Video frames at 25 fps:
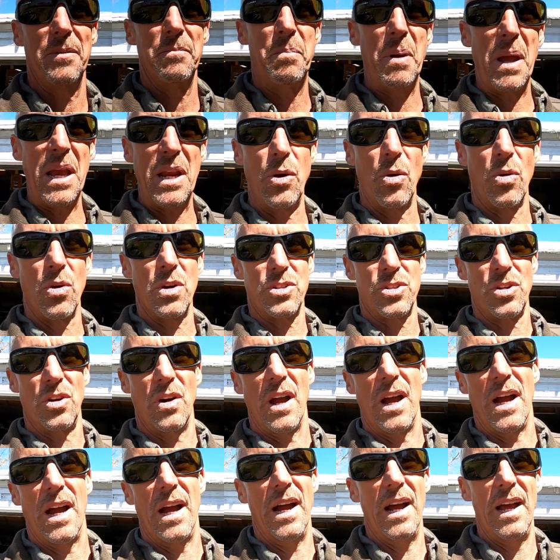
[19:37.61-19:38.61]
Bay doors are
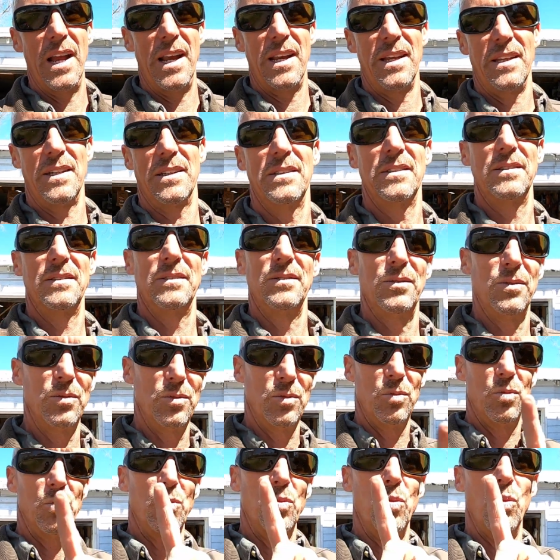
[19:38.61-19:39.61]
on
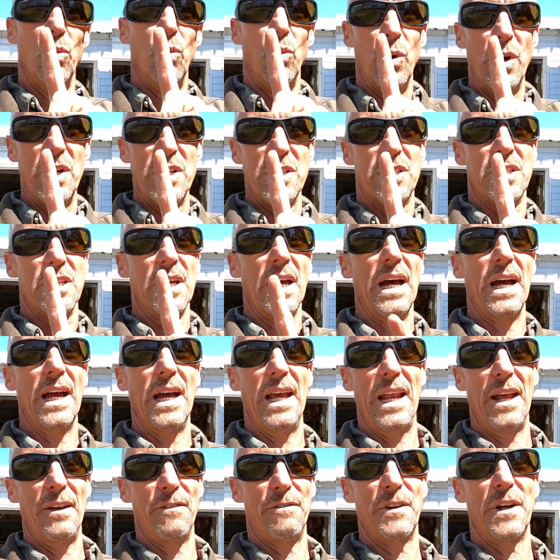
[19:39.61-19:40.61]
one
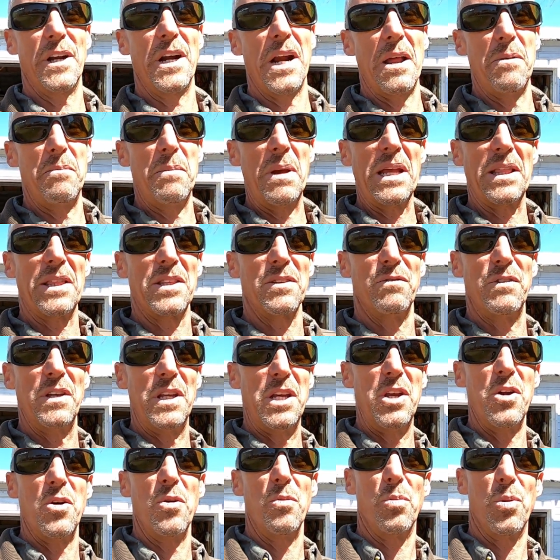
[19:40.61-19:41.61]
side. I figured I'd make the
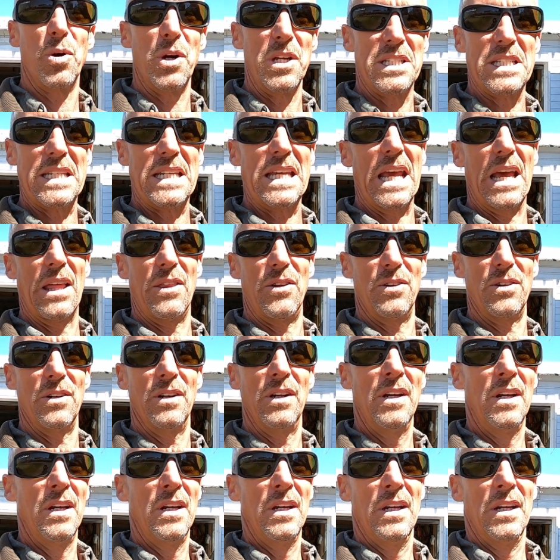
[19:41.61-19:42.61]
video and put it together
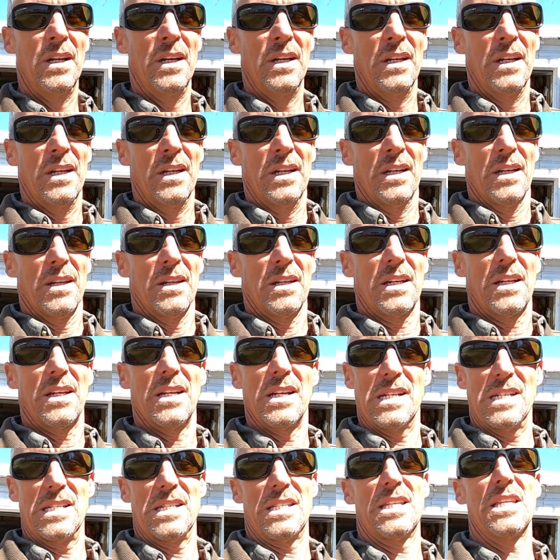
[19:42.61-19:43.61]

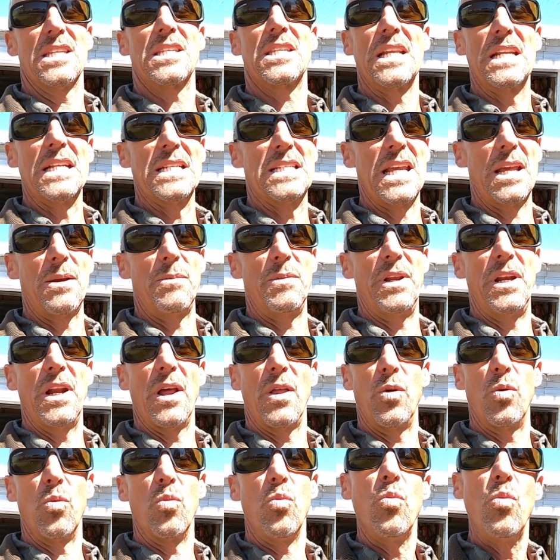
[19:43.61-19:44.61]
because it's going to take me
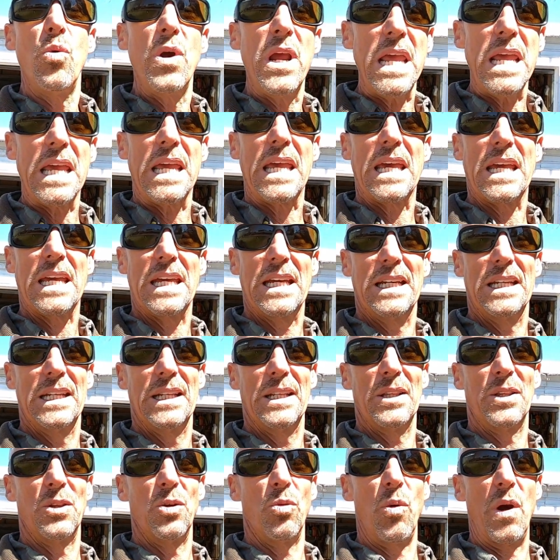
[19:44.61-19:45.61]
another week
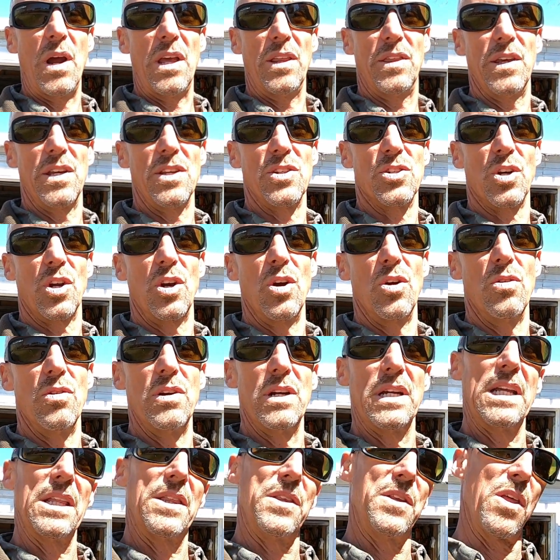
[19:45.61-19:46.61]
the way things are going
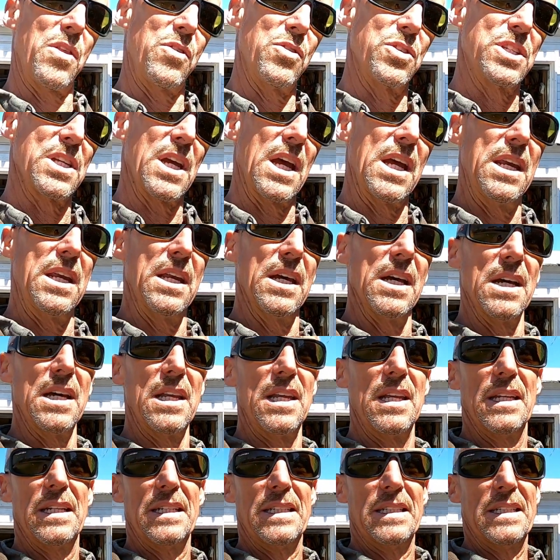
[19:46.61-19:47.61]
to get the other side
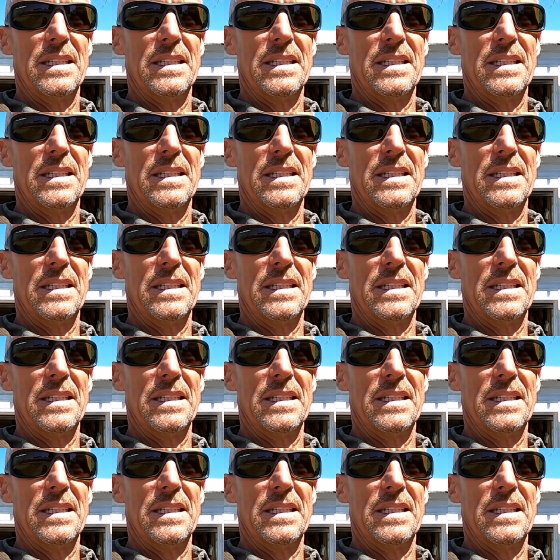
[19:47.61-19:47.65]
done.